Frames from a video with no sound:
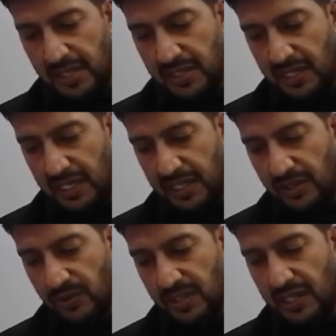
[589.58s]
basically they're
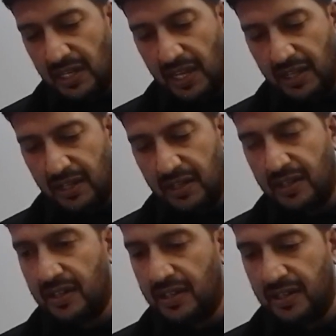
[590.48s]
using like
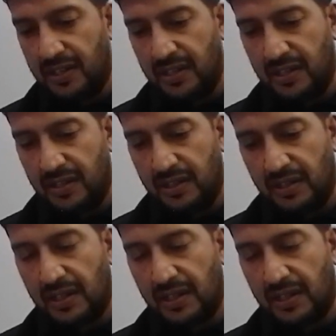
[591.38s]
uh,